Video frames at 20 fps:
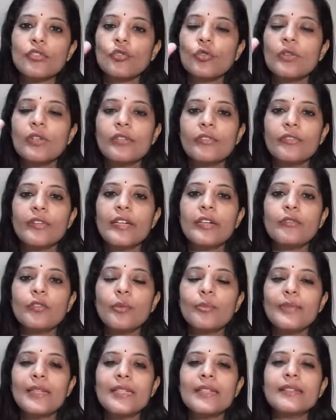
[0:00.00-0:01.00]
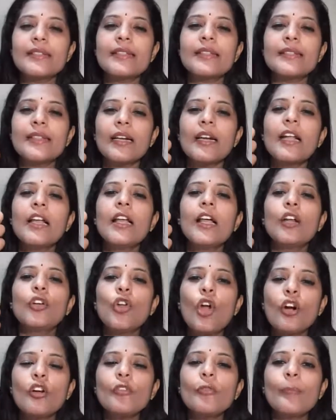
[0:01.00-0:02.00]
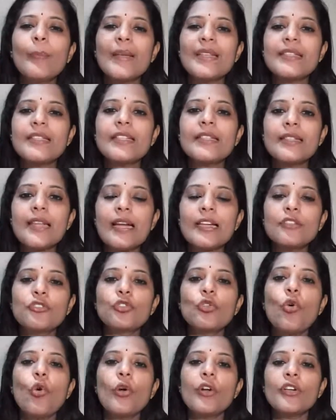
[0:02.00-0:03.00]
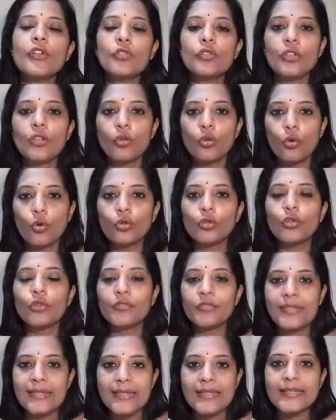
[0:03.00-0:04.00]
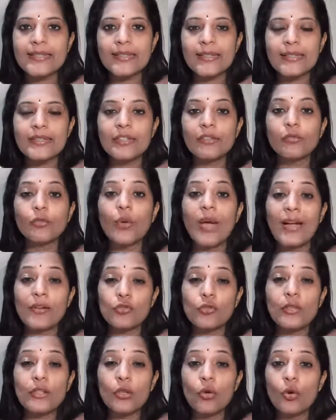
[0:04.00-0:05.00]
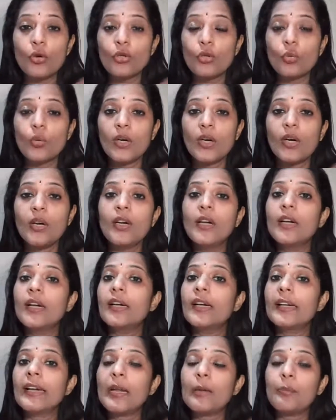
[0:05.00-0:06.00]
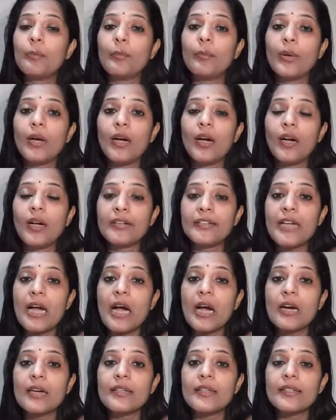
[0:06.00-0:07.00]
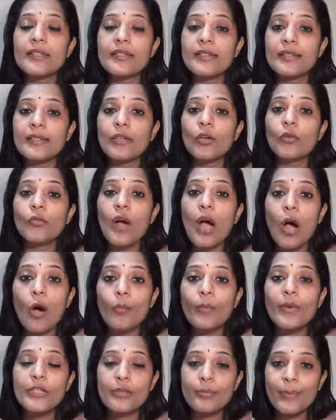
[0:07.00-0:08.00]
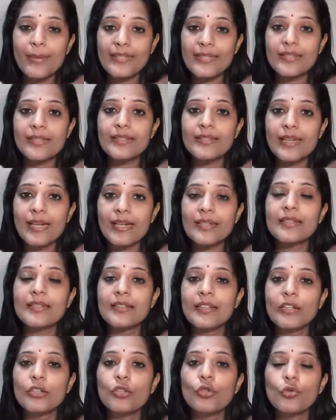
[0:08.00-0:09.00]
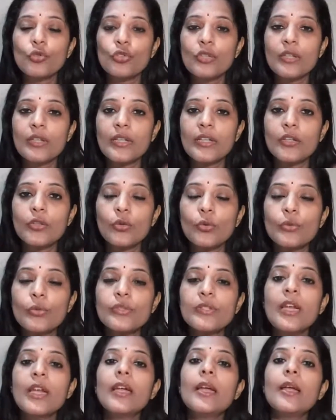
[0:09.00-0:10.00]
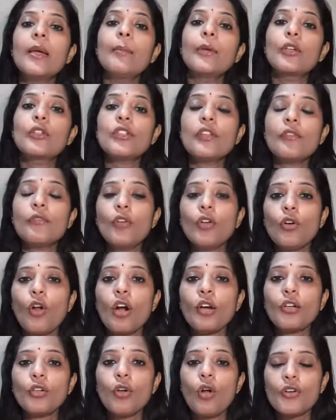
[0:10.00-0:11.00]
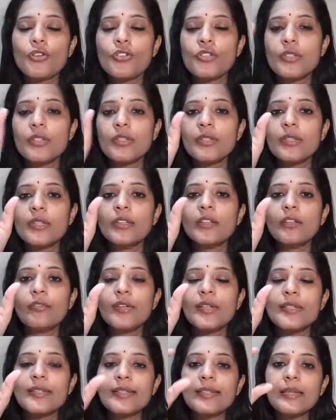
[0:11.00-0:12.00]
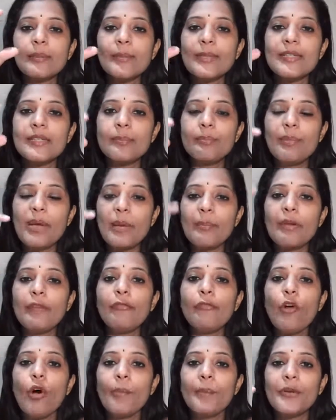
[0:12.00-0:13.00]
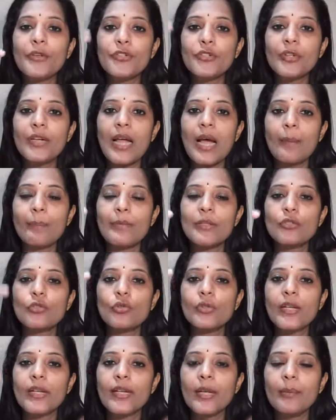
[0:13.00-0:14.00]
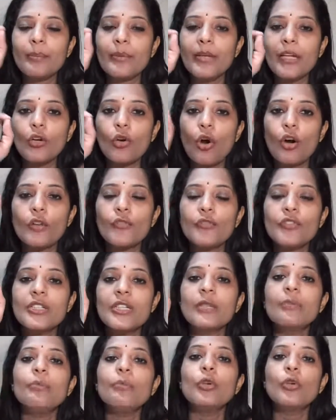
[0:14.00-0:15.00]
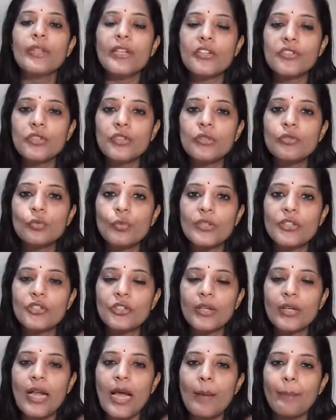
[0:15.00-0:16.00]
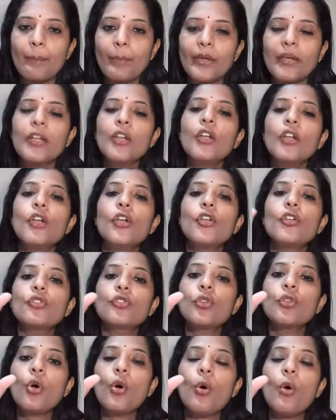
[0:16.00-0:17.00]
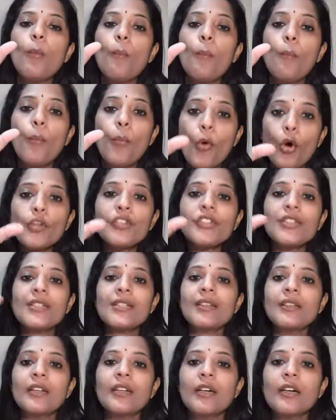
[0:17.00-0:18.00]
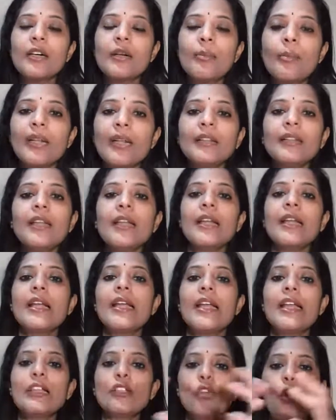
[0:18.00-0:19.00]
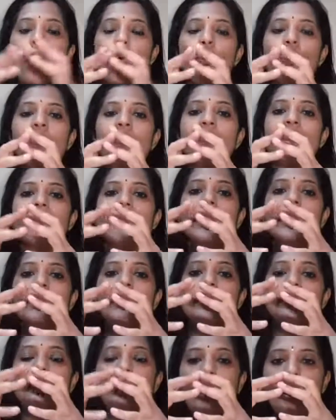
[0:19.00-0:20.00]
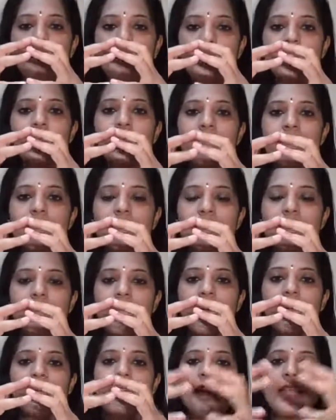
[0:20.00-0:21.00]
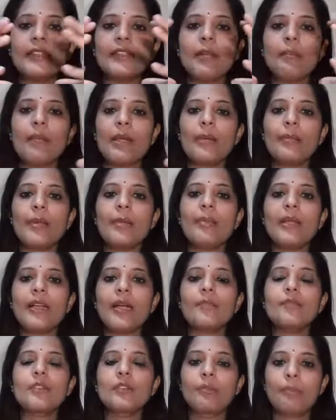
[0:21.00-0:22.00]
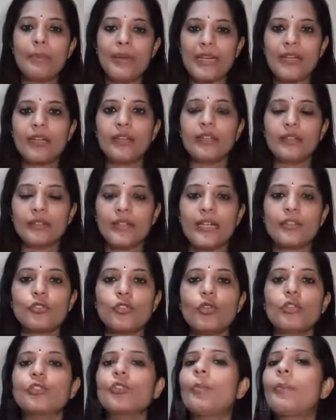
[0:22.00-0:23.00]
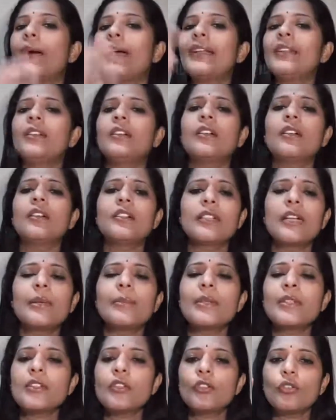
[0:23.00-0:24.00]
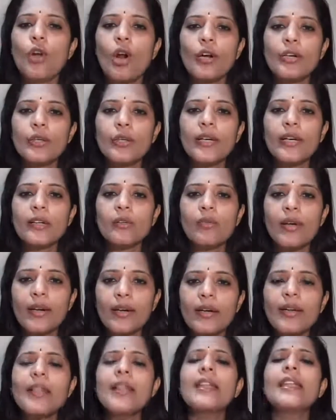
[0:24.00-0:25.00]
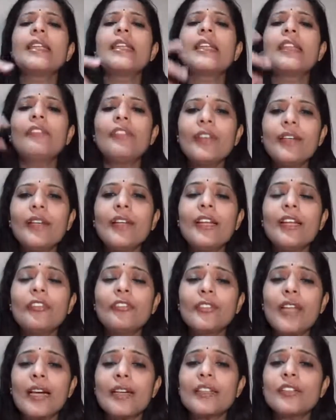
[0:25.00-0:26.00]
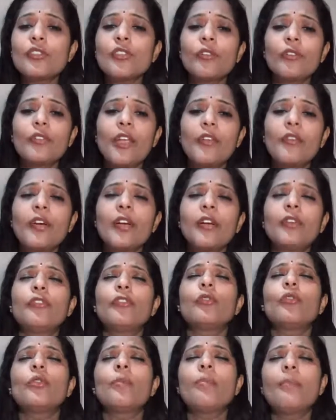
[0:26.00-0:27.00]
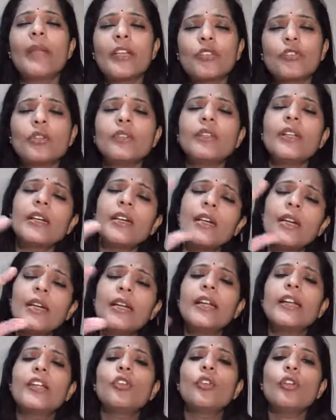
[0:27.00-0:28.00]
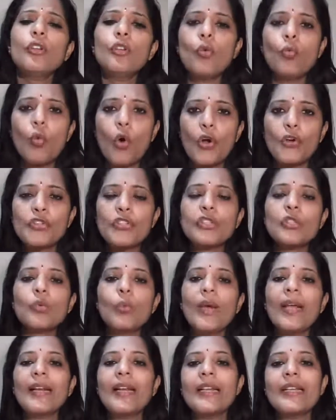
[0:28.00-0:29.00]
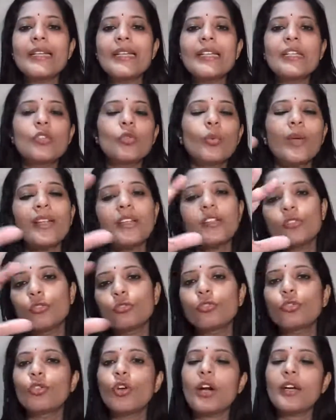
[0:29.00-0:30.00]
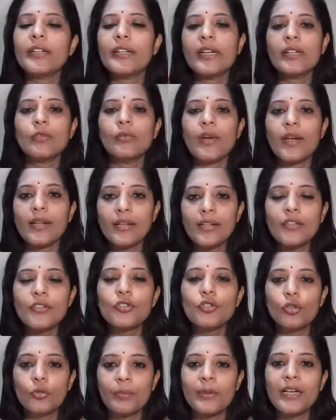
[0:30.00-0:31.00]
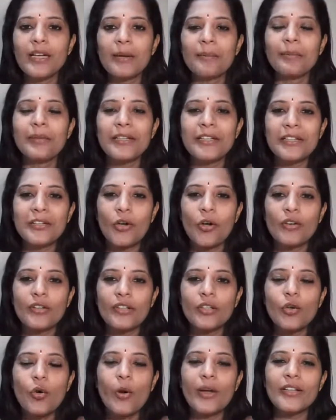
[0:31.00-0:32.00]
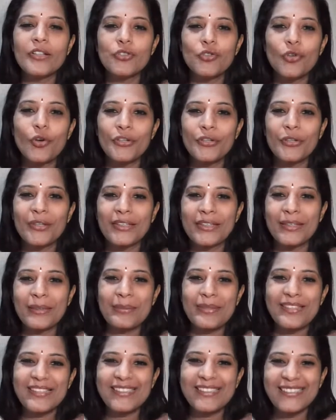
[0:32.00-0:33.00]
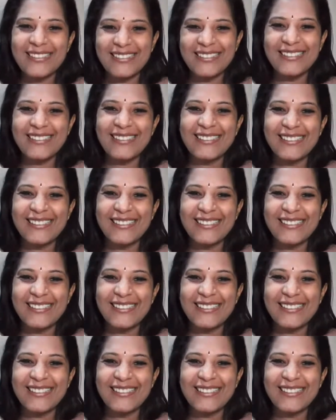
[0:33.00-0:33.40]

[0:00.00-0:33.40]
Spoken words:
ask you to refrain from these things are a lot of pesticides go into the growth of these things. If you actually go to a grape yard and see of how much pesticides they usually use, because if you're not cautious, in the first 3 months, baby formation happens. So there can be a lot of gene mutations which can happen. So post 3rd month, it's only that the formation is done and the baby becomes bigger. That's all. So by 3rd trimester, not to get worried. Even if that is your favorite fruit, make sure that you wash it well and eat well. So do not get worried. Should be completely all right. Go enjoy your grapes.